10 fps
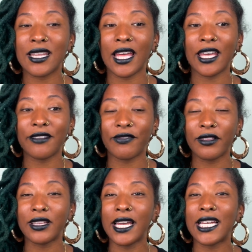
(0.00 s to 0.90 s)
Like, if the
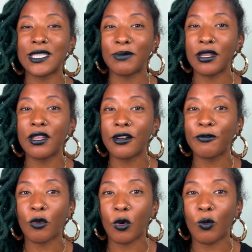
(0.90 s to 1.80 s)
lint has been there
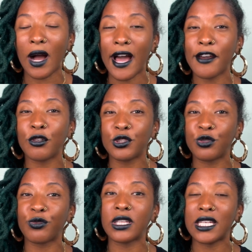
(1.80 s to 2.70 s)
for a while and
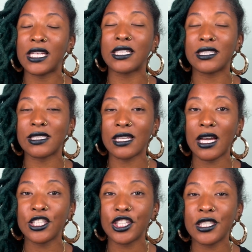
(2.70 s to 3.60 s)
you really need to
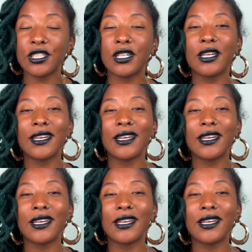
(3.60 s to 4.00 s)
dislodge it,